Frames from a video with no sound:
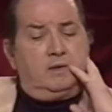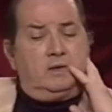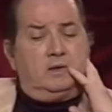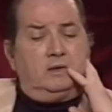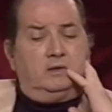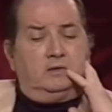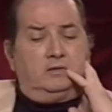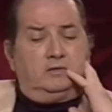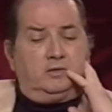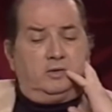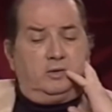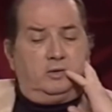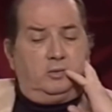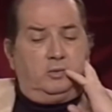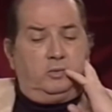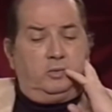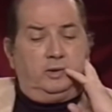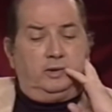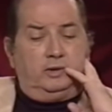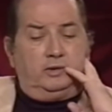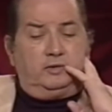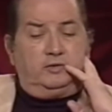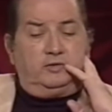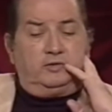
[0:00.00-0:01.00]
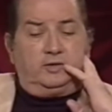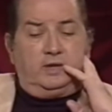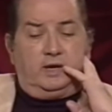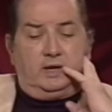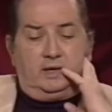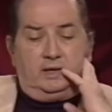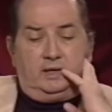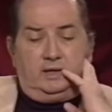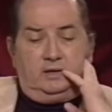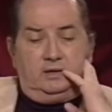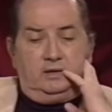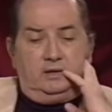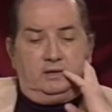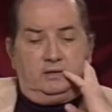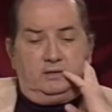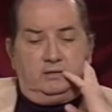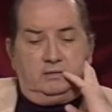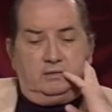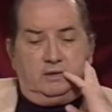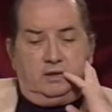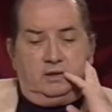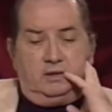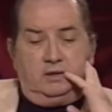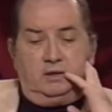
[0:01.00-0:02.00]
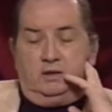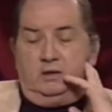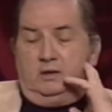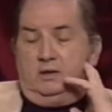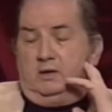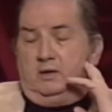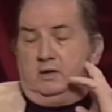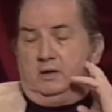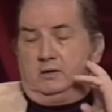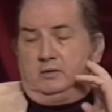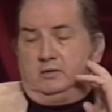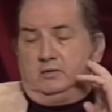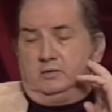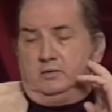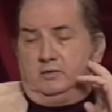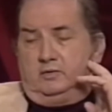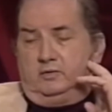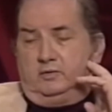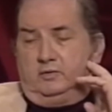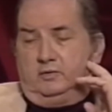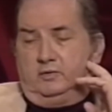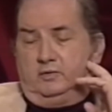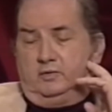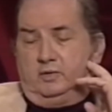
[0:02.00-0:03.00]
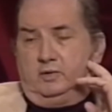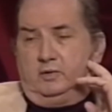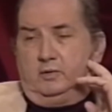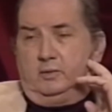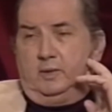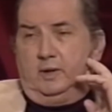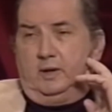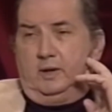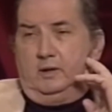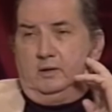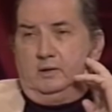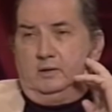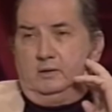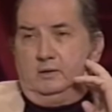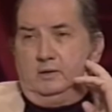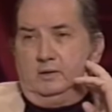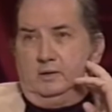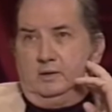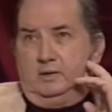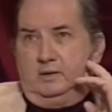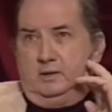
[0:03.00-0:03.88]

And so we decided on a lark just to turn around,